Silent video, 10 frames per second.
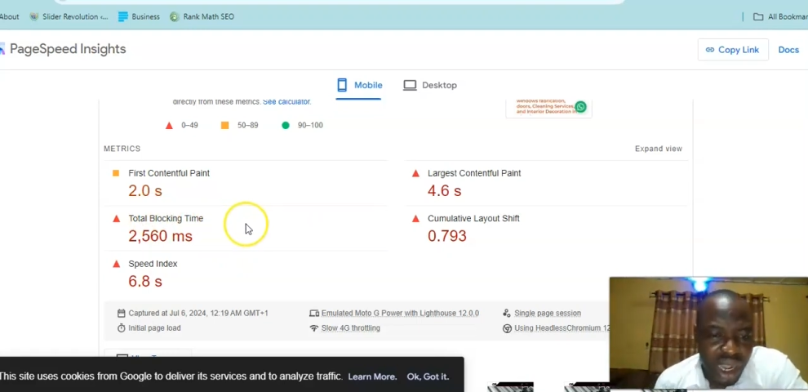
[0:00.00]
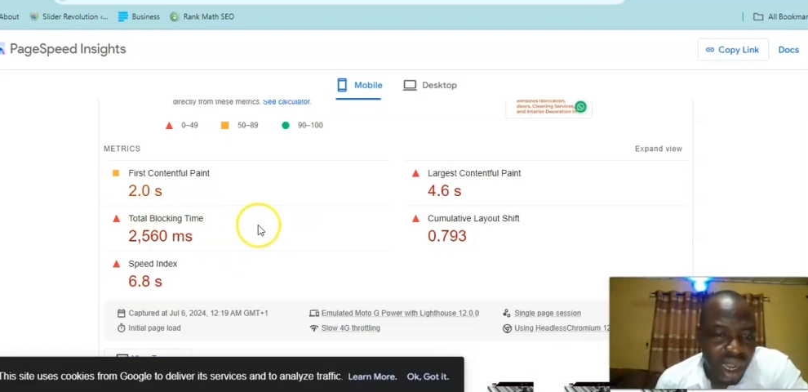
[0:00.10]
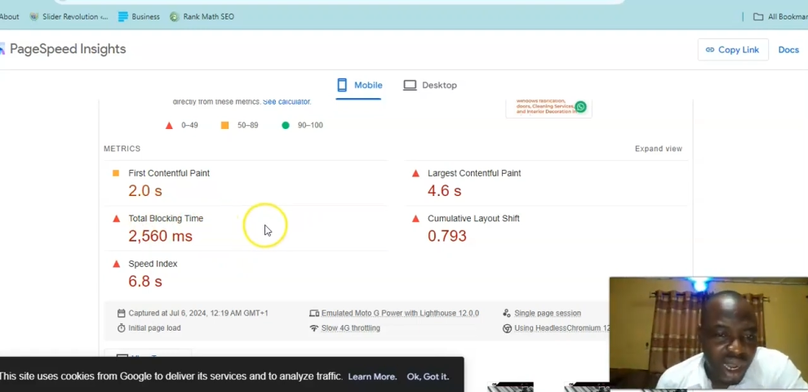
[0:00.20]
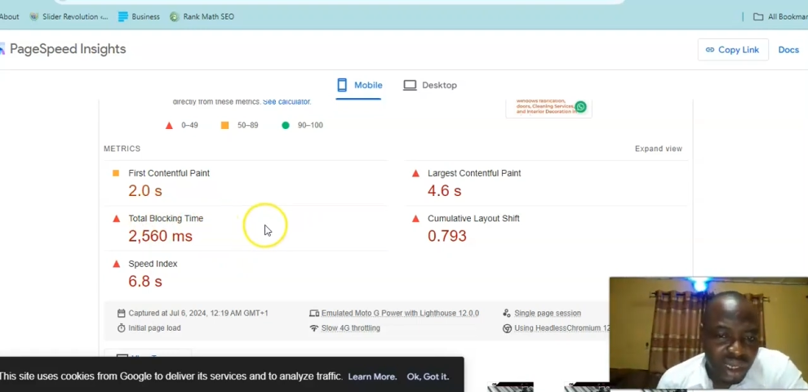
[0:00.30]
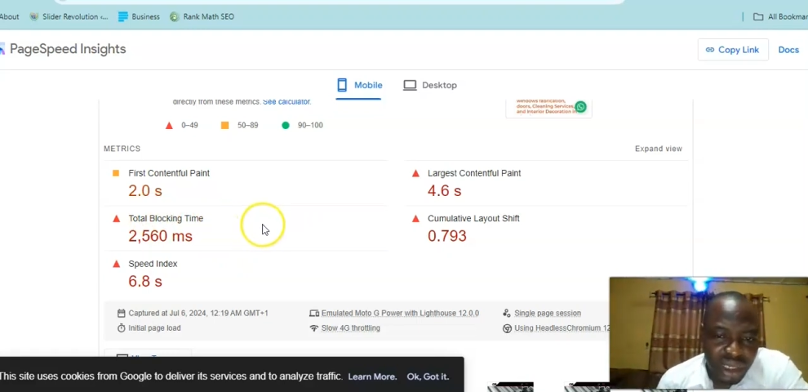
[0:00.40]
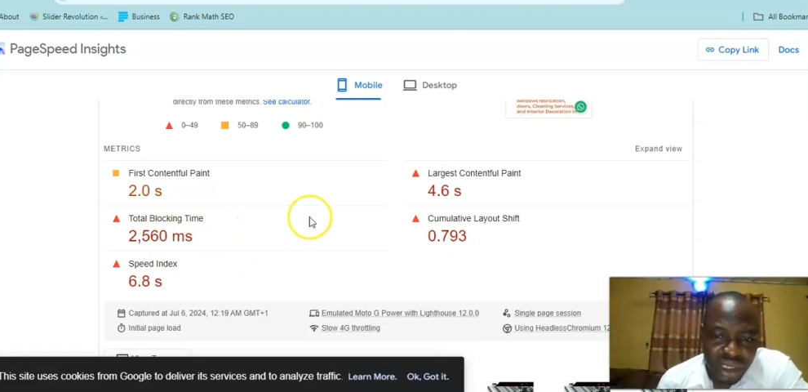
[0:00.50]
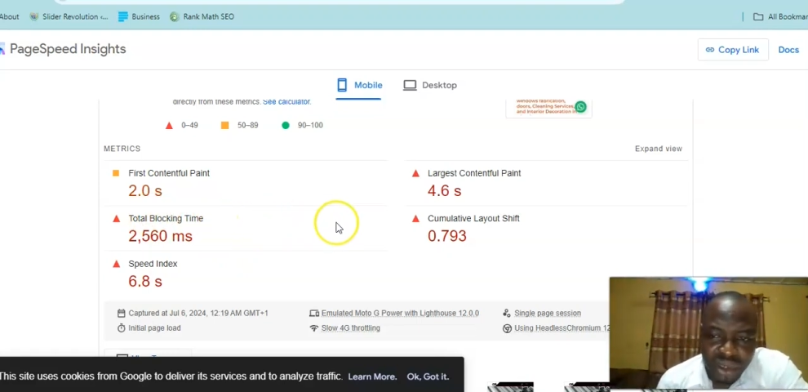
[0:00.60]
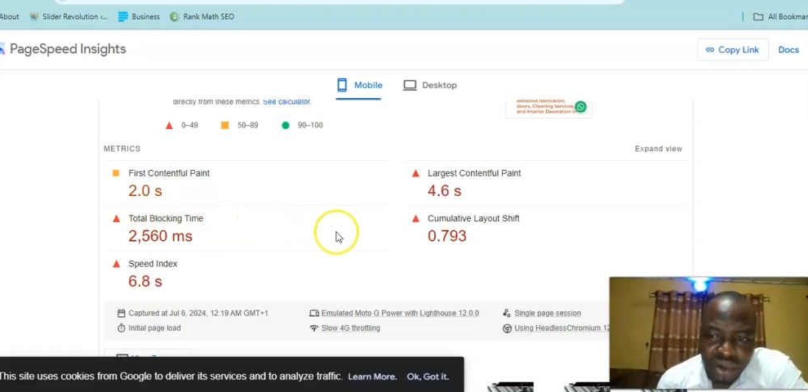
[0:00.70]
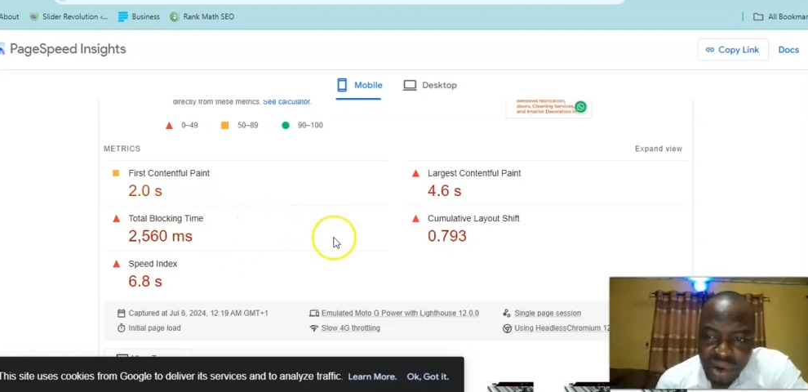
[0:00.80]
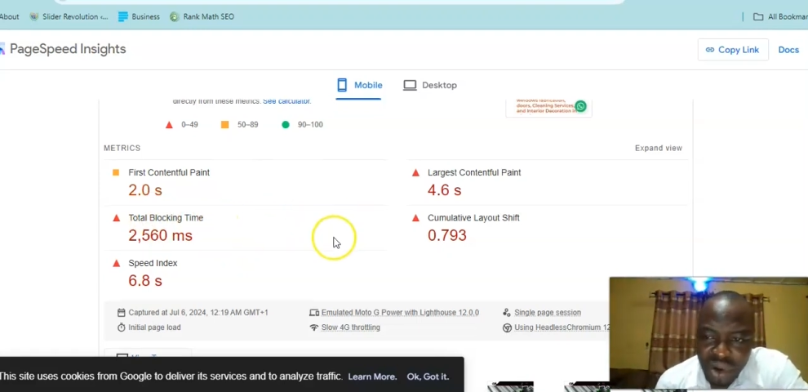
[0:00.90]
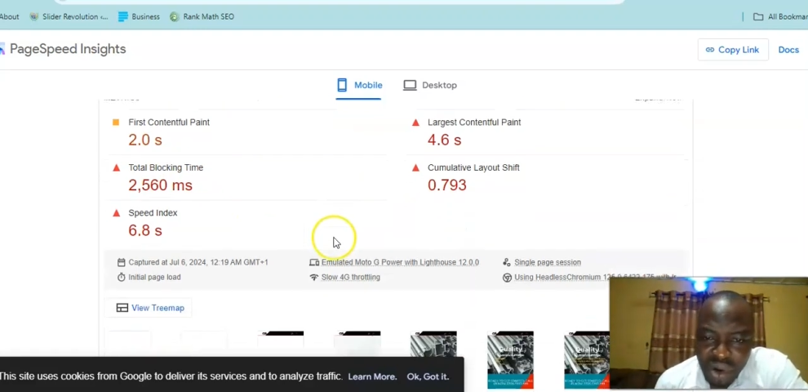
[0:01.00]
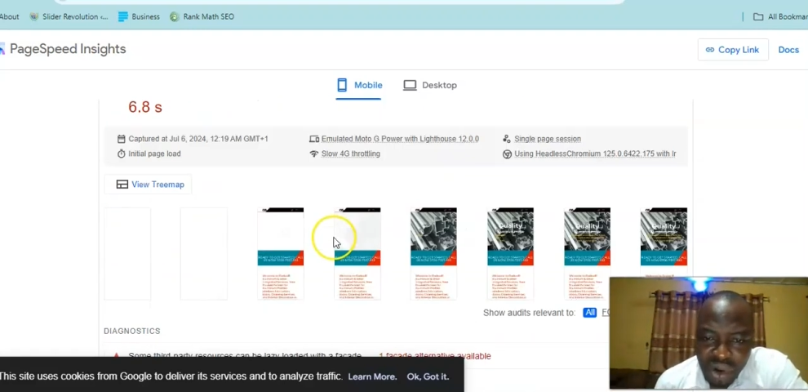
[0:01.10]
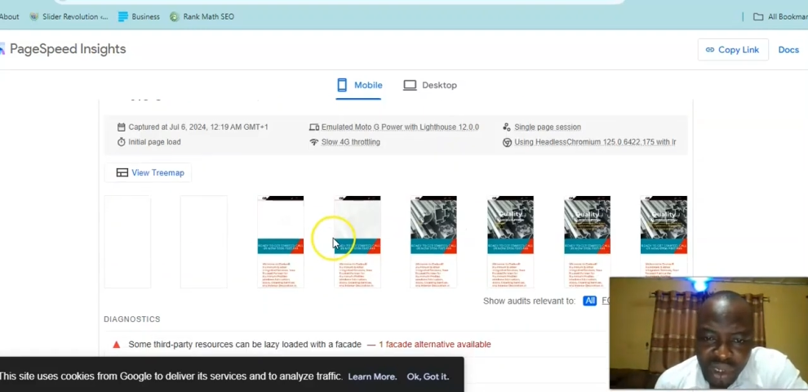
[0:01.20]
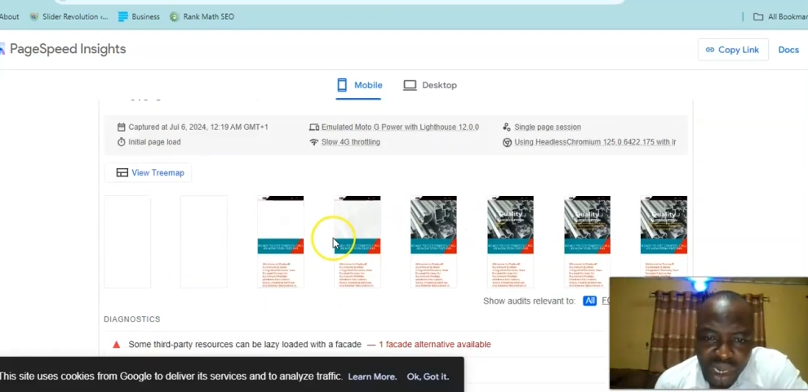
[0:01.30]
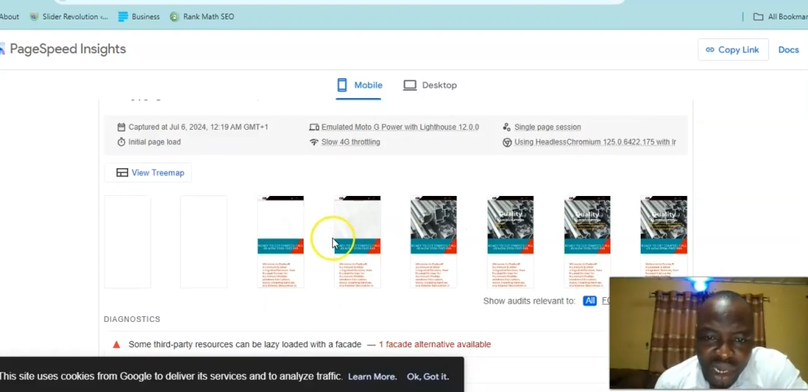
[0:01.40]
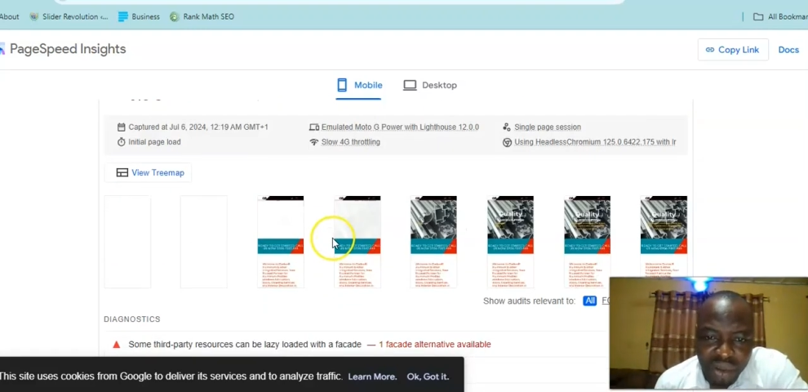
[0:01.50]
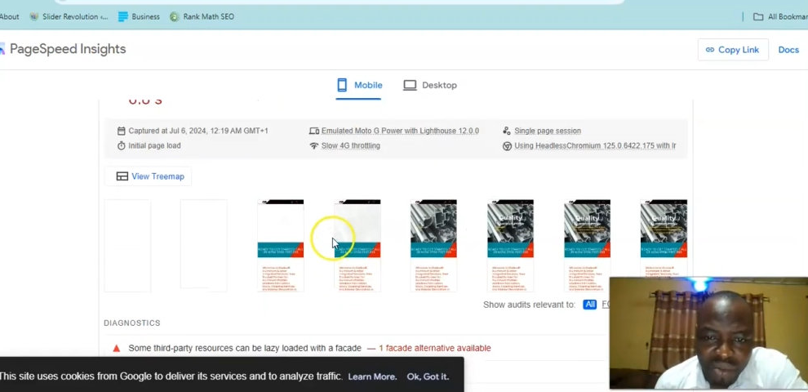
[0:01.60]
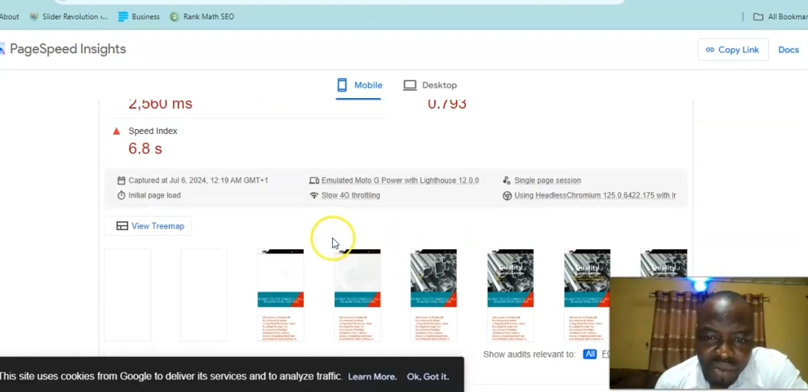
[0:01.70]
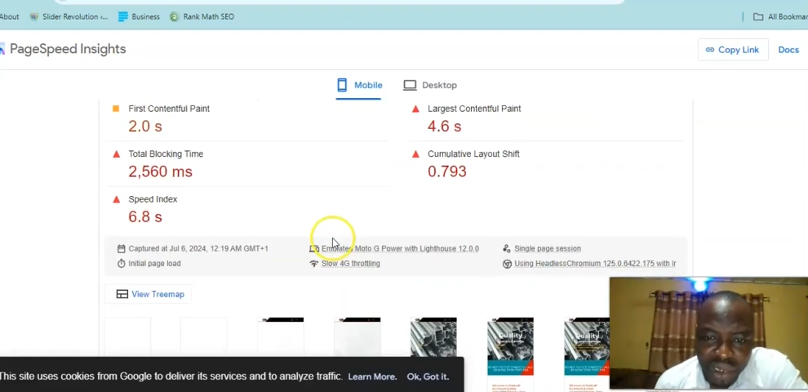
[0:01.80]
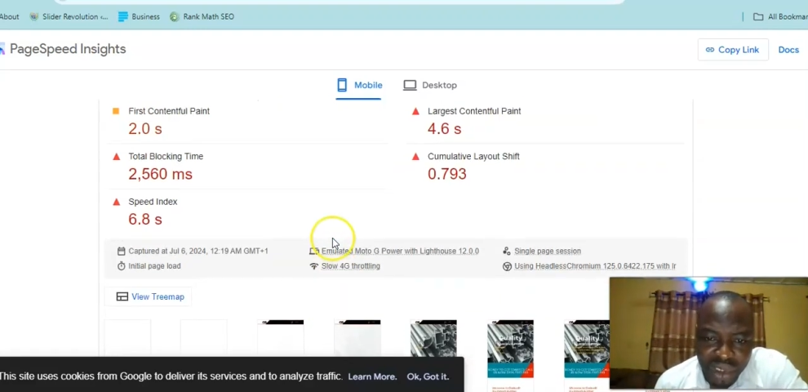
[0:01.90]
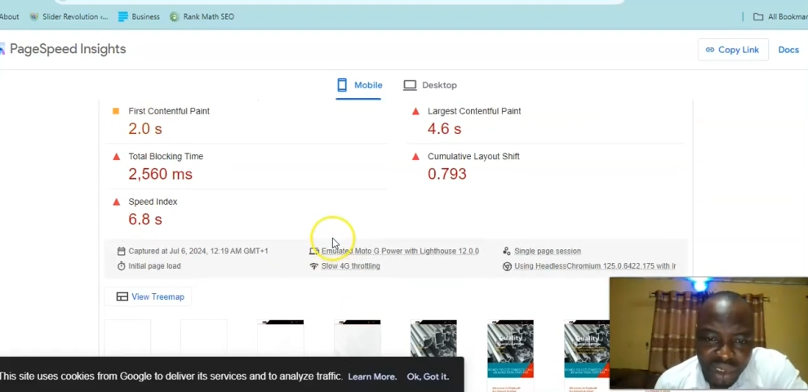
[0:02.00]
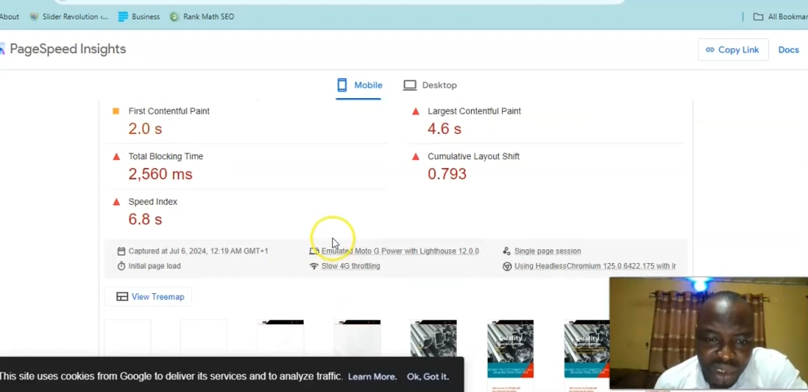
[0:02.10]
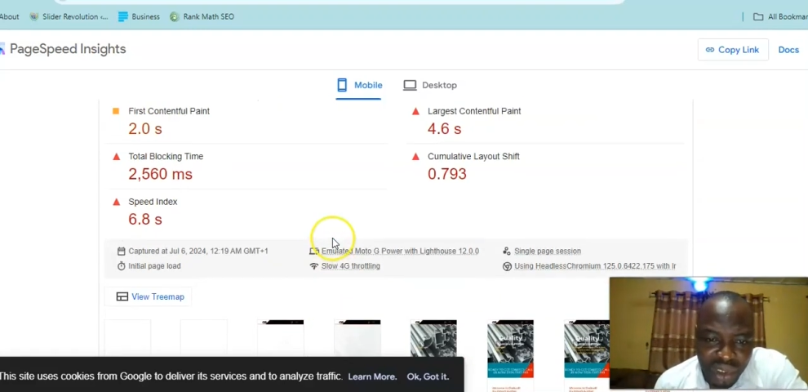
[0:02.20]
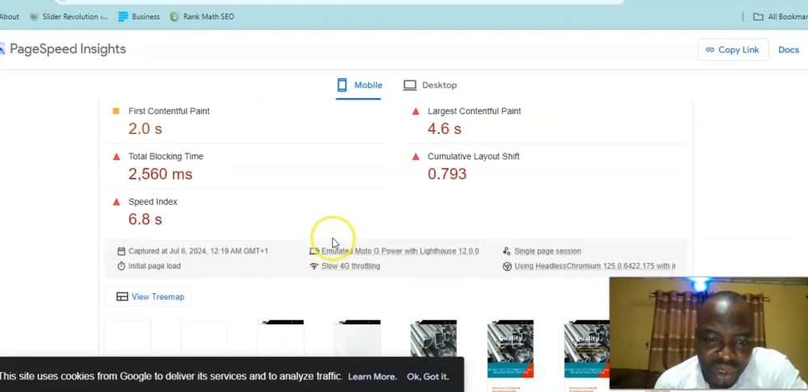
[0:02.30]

And the all other metrics,